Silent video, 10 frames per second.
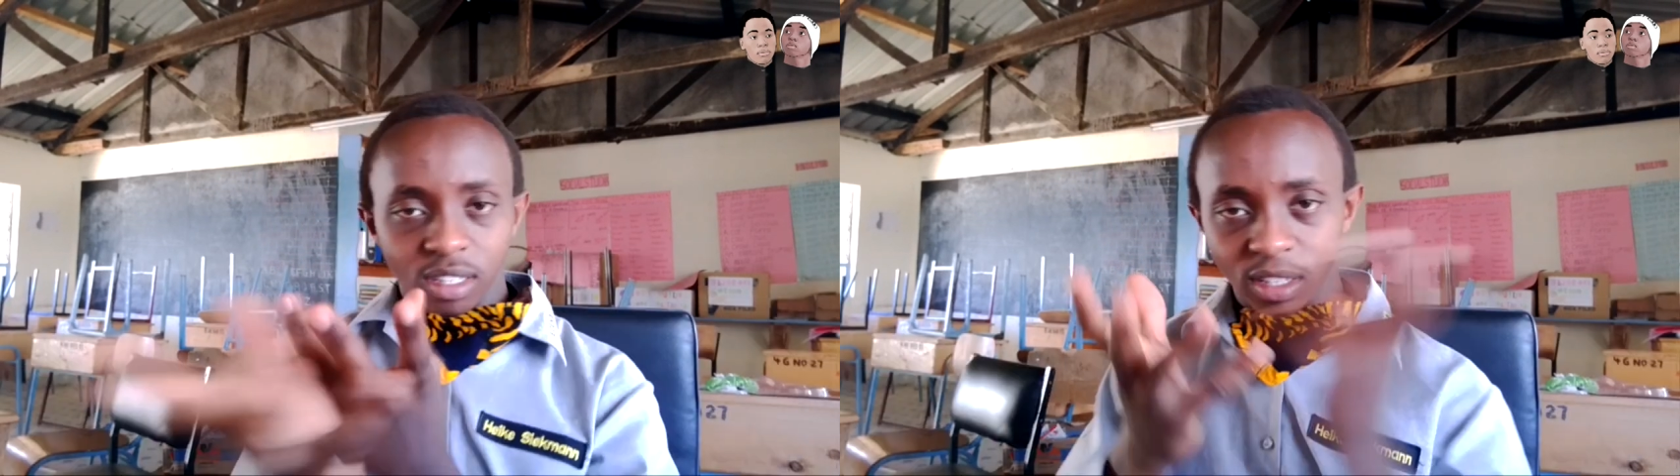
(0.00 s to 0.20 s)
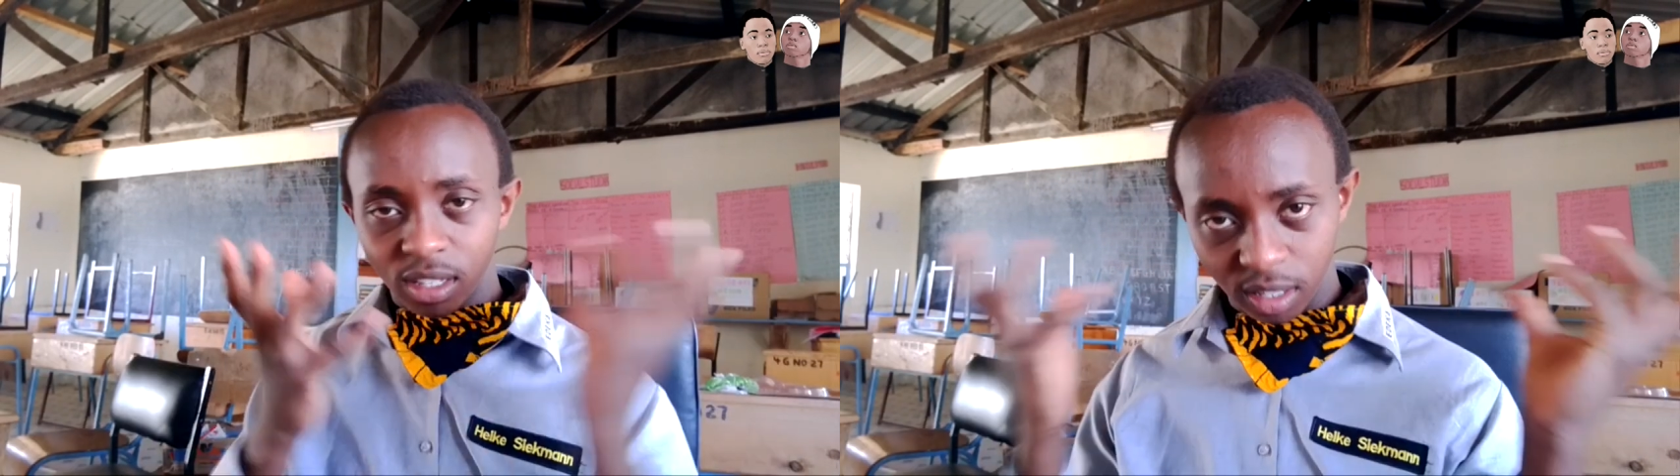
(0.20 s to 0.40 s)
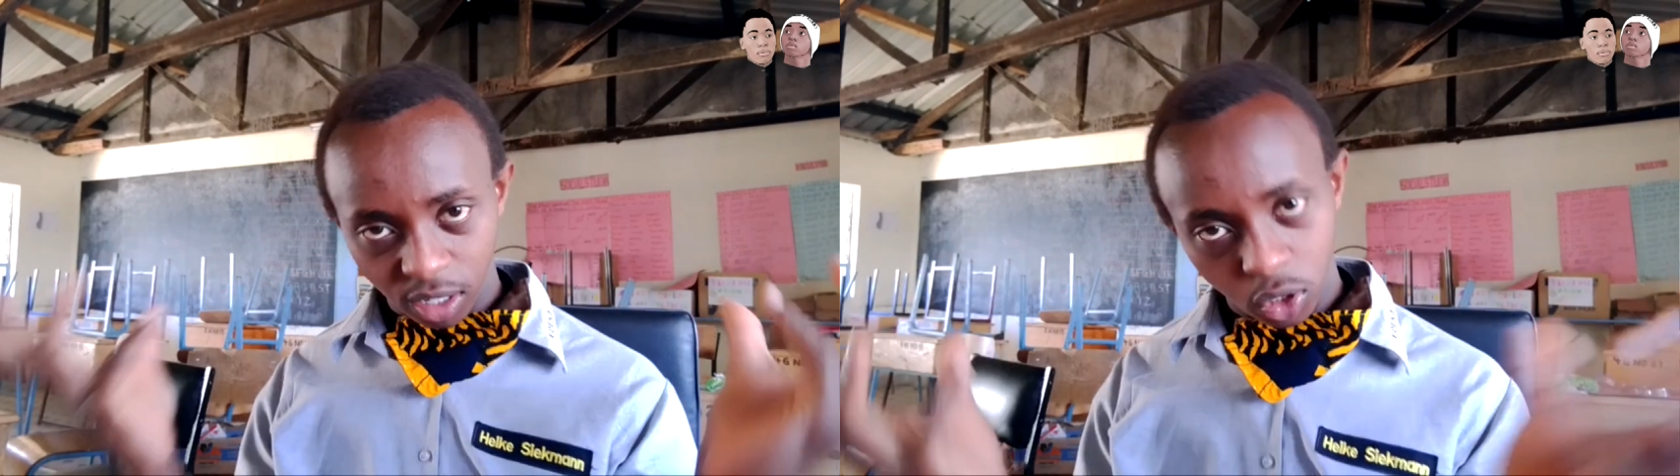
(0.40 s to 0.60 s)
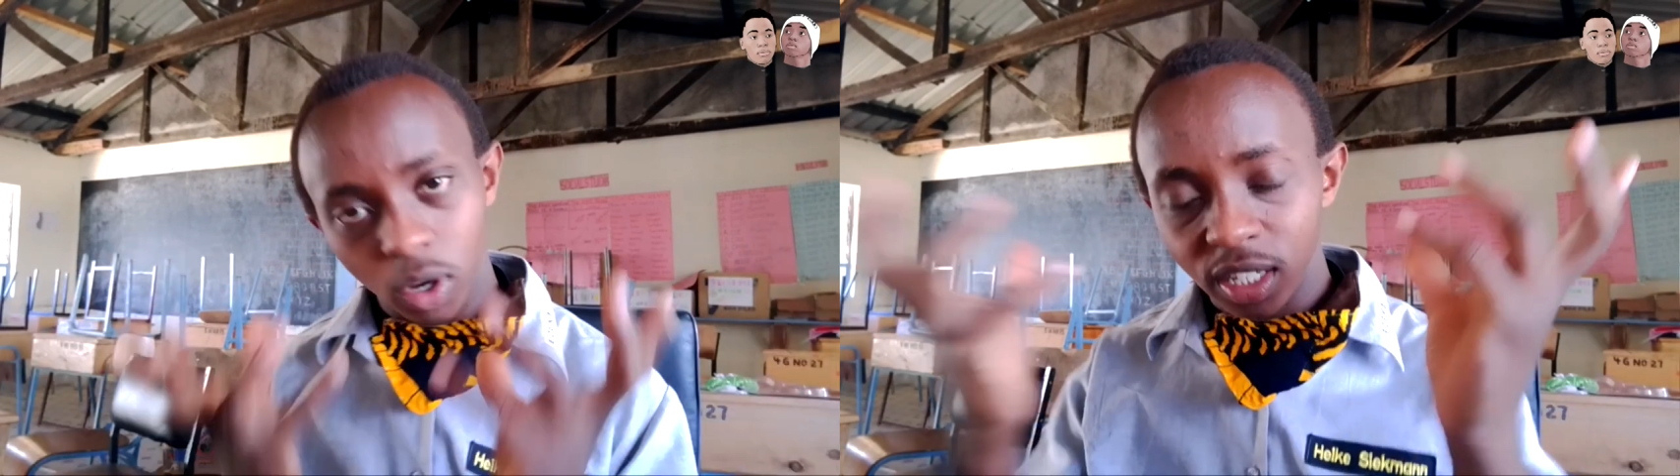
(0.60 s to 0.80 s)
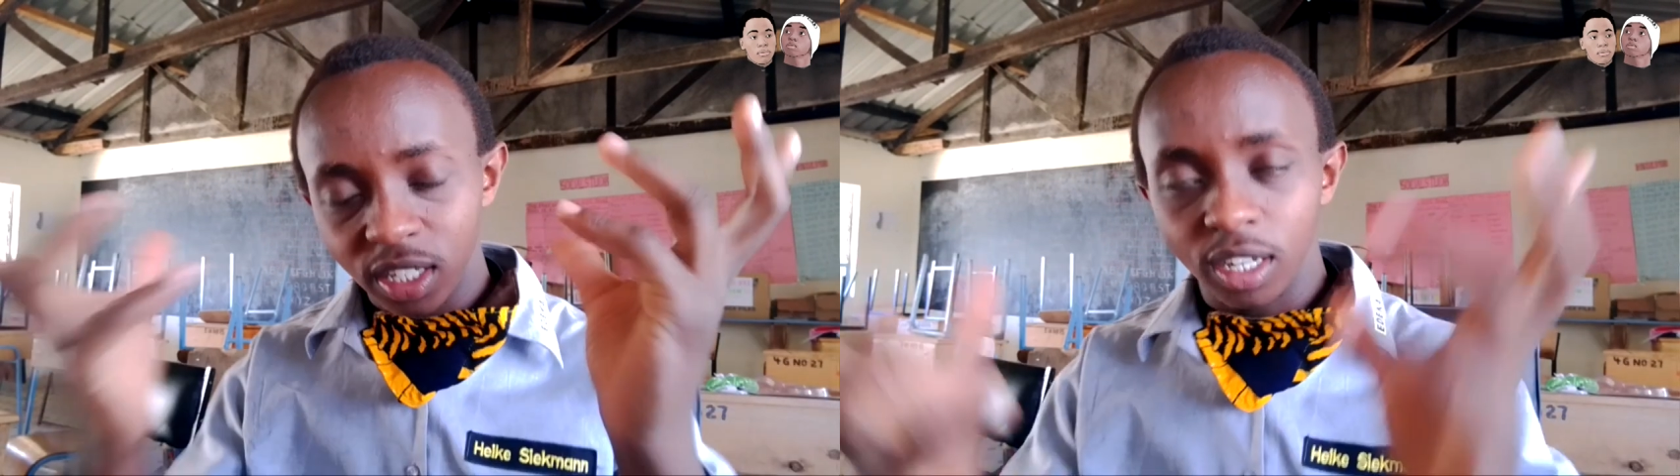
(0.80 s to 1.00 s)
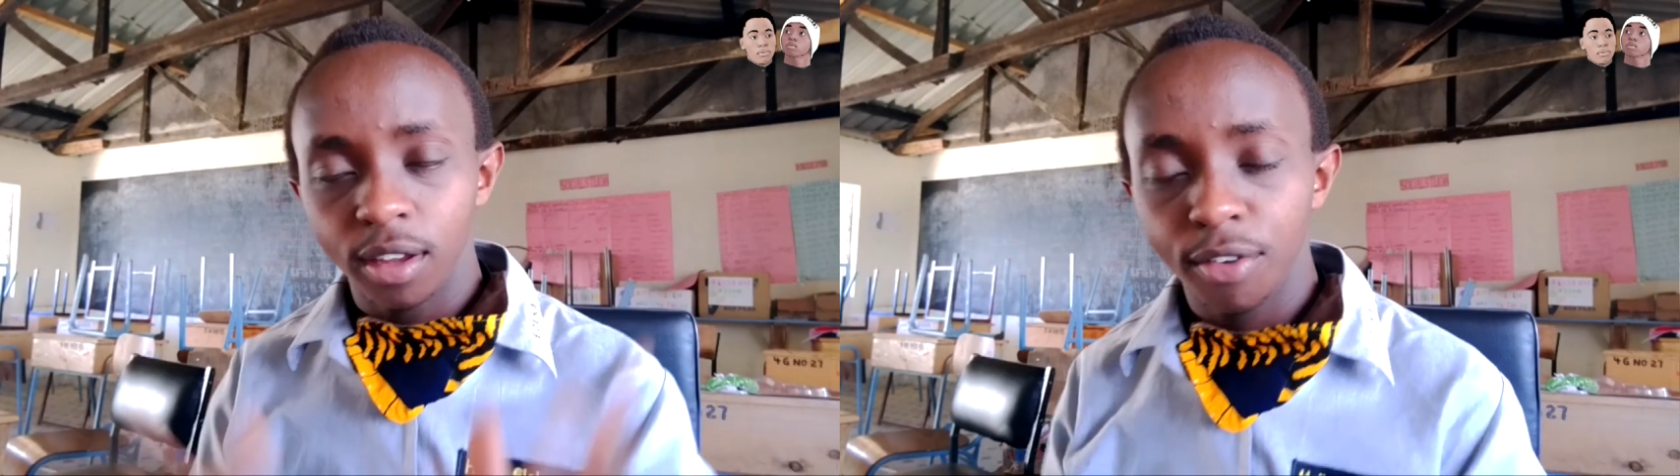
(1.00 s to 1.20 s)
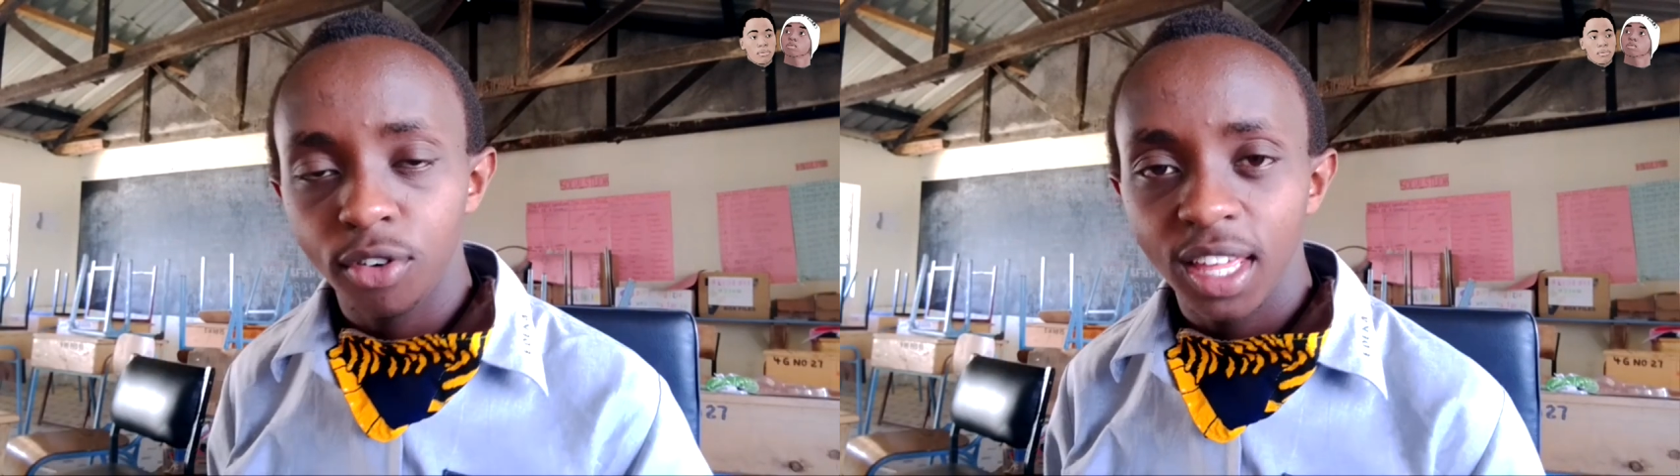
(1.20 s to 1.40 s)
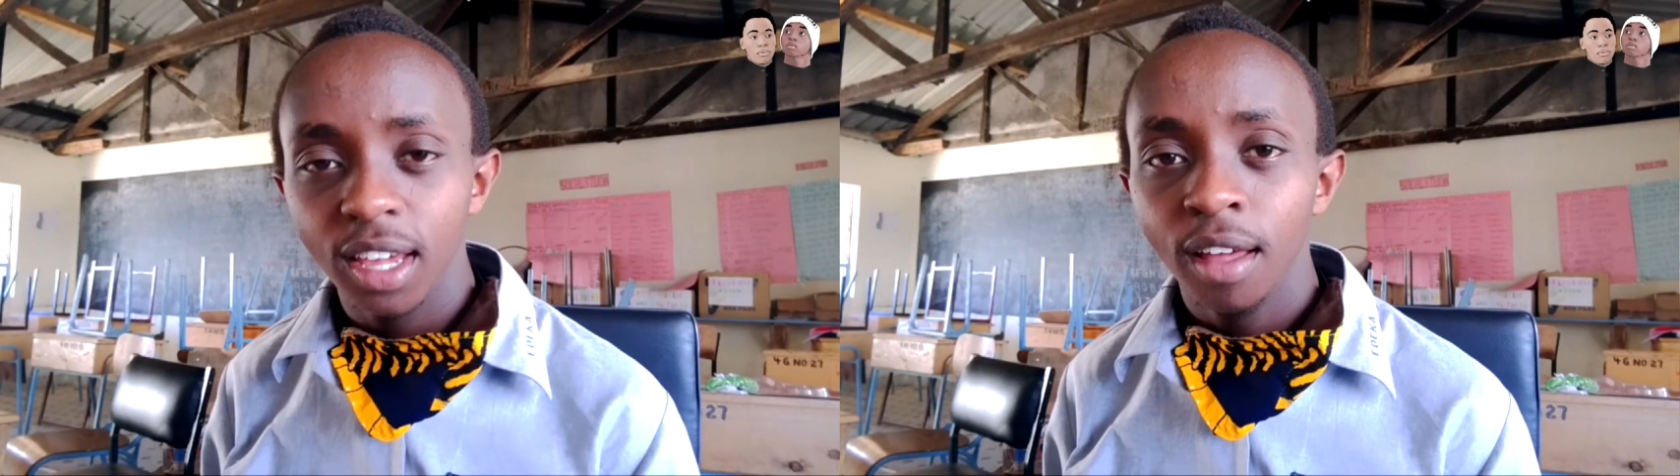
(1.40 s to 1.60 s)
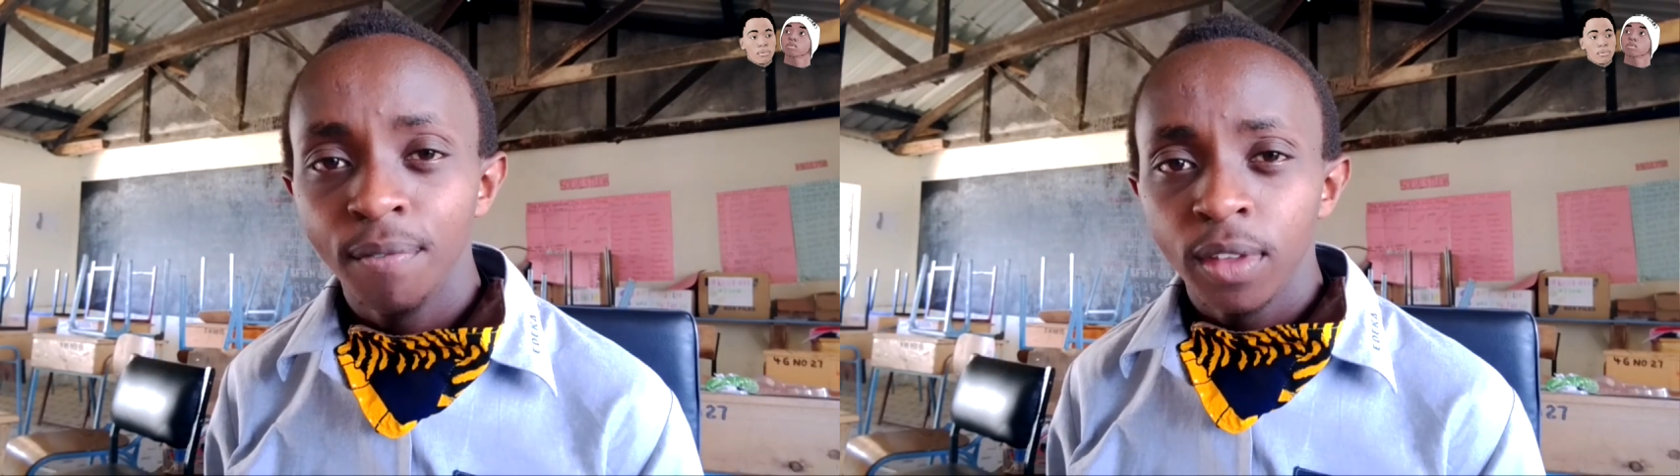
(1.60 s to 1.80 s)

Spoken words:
sexuality and everything?